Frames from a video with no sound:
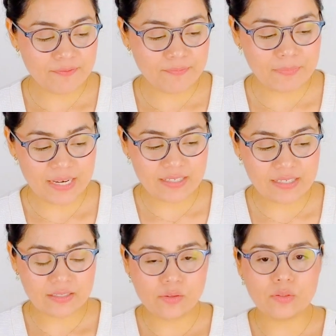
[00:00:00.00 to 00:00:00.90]
of
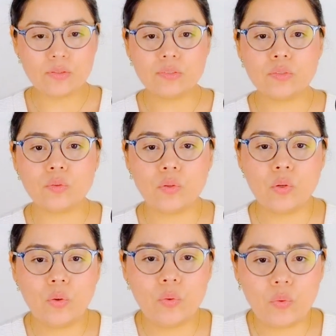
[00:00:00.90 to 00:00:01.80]
Pentacles.
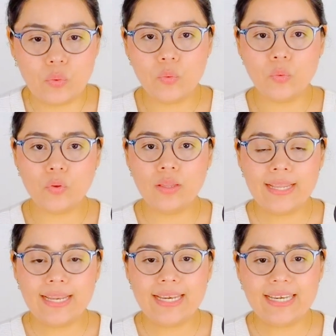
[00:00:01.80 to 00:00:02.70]
Uh-oh.
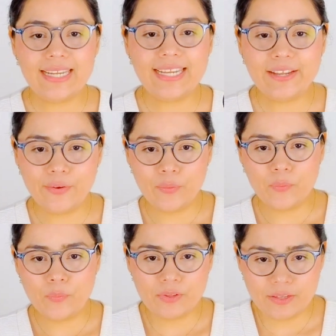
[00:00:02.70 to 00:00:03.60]

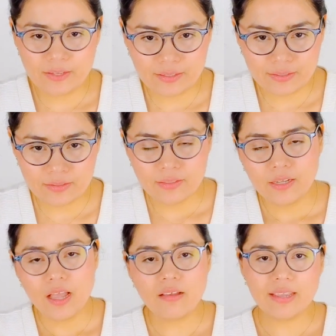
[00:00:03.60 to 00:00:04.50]
Leo.
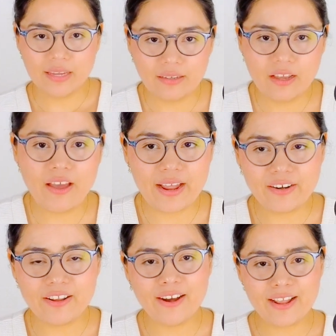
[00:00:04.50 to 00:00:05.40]
Okay. Hold
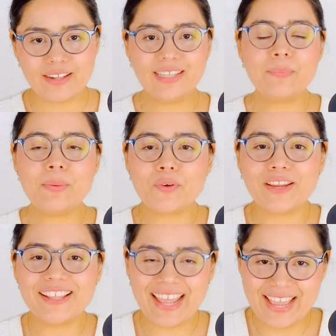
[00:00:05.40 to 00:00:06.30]
on. Hold on. Let me
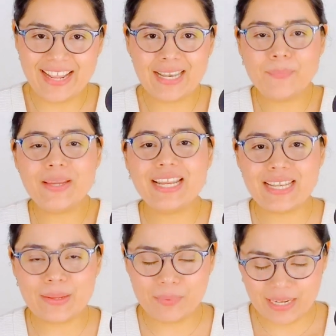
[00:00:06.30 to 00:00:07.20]
breathe. let me get,
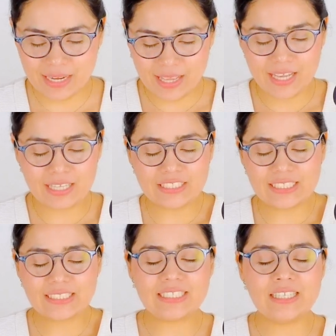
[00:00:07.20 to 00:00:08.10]
let me uh,
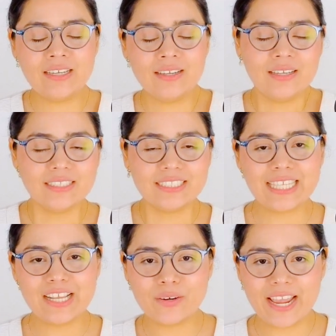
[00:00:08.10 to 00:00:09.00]
just
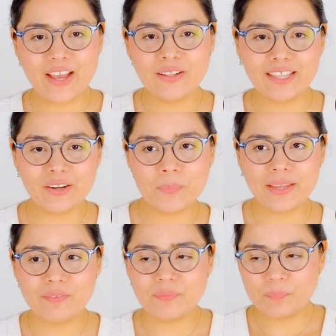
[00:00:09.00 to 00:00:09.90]
settle down a little
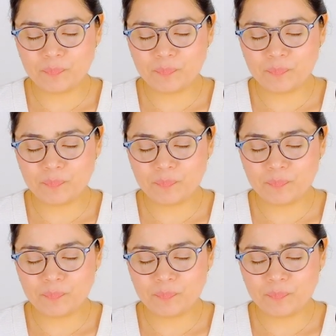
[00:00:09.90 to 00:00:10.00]
bit.